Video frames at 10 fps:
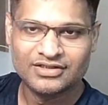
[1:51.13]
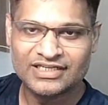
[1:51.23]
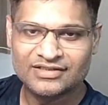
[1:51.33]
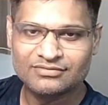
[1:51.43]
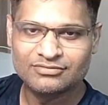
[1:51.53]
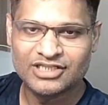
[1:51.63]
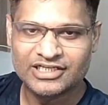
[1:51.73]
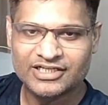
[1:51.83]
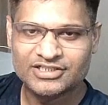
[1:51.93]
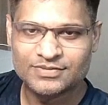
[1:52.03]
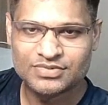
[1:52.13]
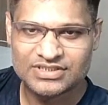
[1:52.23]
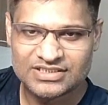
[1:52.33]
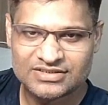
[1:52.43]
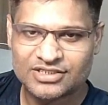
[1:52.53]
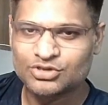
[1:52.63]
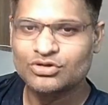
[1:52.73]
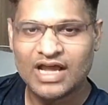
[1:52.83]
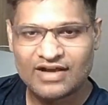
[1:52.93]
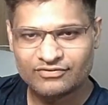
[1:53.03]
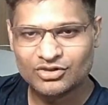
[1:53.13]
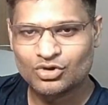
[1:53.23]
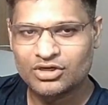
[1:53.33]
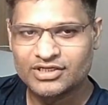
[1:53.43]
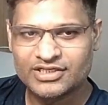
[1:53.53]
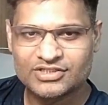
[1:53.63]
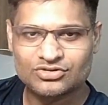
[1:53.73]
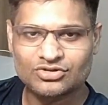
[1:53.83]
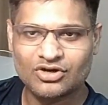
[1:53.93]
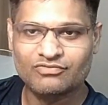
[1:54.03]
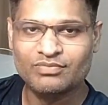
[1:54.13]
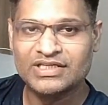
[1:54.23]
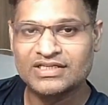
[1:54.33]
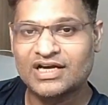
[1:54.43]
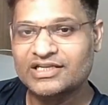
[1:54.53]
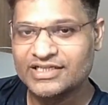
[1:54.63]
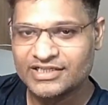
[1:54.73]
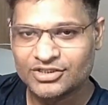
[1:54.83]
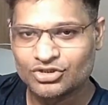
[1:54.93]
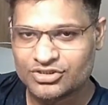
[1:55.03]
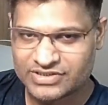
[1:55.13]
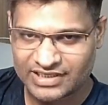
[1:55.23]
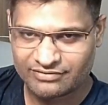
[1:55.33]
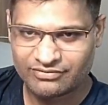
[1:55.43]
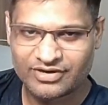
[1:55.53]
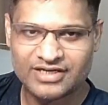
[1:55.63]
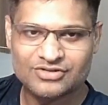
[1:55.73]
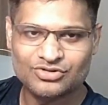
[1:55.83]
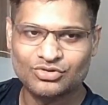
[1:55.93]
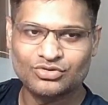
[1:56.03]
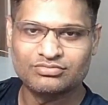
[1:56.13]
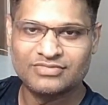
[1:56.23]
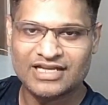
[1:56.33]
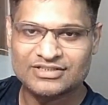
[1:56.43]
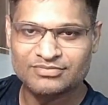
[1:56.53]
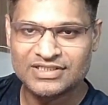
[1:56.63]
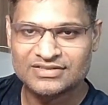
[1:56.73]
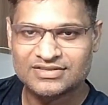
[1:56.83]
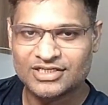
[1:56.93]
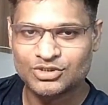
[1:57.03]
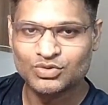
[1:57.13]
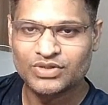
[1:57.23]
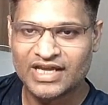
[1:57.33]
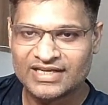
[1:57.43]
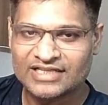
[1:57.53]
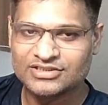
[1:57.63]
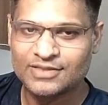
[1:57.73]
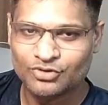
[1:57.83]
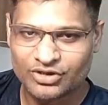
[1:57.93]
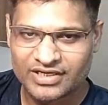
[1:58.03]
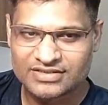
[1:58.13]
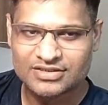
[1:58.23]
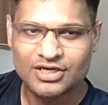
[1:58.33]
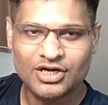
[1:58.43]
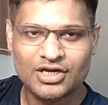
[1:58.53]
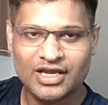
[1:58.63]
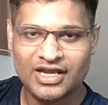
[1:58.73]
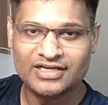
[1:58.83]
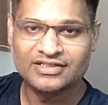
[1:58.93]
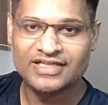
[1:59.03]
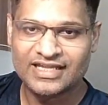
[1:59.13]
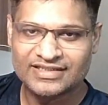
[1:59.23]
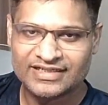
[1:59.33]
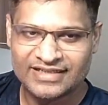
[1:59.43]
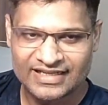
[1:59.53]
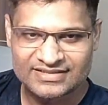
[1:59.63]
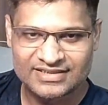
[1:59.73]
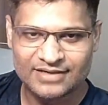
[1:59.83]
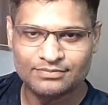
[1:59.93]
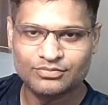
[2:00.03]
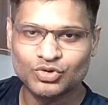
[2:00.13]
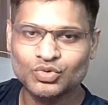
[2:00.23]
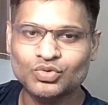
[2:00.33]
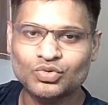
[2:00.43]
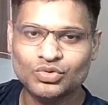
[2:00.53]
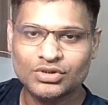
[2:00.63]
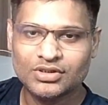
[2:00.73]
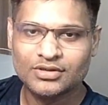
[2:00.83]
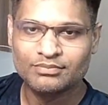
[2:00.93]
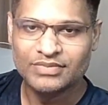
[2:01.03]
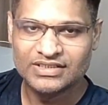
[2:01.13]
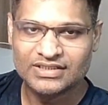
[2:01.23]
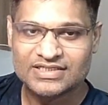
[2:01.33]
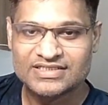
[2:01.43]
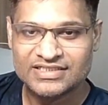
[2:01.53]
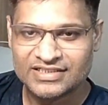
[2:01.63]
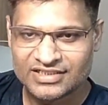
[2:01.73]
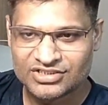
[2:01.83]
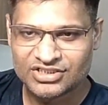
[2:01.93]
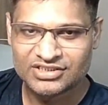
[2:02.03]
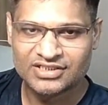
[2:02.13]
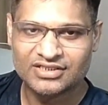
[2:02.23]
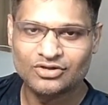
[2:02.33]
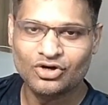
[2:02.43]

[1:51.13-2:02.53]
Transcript: then the leadership sees that you have the qualities of being a leader yourself right so that means that you can actually progress and take that next step to be a senior engineer